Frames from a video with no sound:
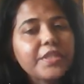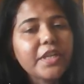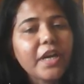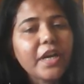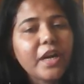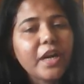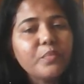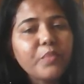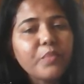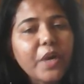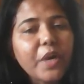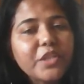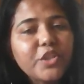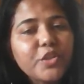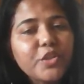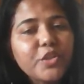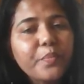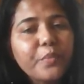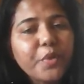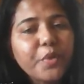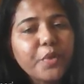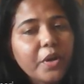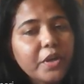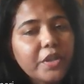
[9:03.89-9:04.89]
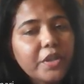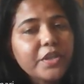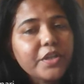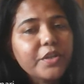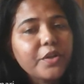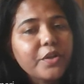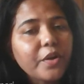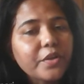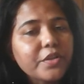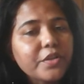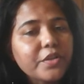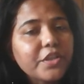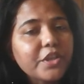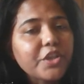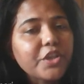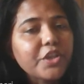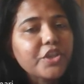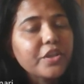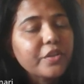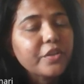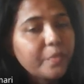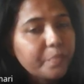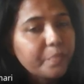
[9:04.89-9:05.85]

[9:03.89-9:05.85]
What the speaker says: a much broader connotation of